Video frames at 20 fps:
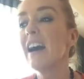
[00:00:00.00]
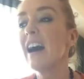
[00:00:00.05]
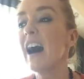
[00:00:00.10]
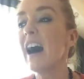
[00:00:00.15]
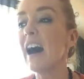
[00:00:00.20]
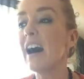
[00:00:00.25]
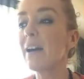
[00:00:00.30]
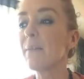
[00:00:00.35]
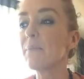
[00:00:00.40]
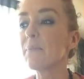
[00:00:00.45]

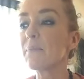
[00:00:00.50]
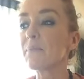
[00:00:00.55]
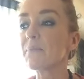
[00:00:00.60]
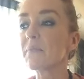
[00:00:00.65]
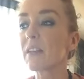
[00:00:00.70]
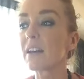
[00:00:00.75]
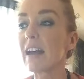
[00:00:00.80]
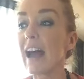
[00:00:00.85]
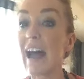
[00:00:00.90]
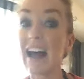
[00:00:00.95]

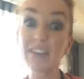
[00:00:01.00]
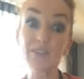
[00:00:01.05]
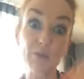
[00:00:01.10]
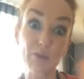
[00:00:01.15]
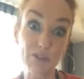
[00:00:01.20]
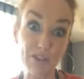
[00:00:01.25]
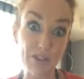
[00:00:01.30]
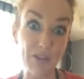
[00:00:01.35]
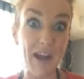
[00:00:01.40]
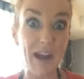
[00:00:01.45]
And
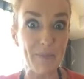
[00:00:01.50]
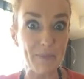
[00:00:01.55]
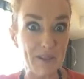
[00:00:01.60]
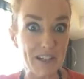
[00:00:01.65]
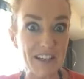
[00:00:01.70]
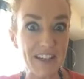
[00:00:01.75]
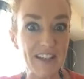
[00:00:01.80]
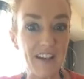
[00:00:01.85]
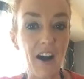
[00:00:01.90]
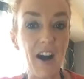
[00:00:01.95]
also
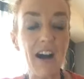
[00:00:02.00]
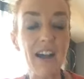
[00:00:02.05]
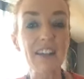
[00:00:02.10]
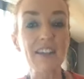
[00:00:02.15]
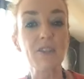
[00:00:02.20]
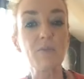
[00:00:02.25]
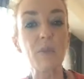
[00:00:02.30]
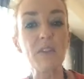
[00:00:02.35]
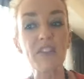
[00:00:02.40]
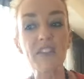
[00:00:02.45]
happening in
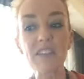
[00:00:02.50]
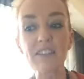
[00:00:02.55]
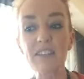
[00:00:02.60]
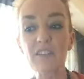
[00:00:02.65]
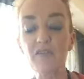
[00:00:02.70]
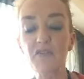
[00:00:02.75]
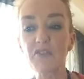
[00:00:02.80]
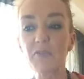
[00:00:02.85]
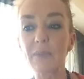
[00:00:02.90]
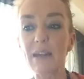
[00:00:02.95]
Ireland. But this
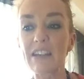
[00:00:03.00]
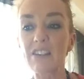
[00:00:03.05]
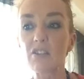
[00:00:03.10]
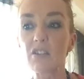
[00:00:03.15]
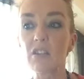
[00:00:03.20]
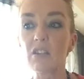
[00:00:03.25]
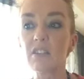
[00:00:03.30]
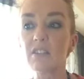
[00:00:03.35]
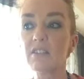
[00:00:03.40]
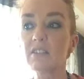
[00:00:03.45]

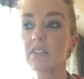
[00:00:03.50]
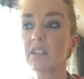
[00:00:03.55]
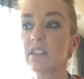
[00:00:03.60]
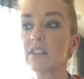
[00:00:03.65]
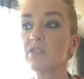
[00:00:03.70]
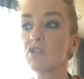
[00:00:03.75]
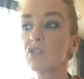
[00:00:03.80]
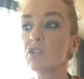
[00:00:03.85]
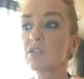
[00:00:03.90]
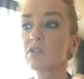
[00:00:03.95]
information
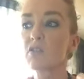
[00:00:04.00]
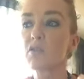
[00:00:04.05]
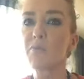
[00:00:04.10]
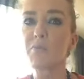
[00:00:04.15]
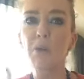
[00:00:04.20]
is just sort of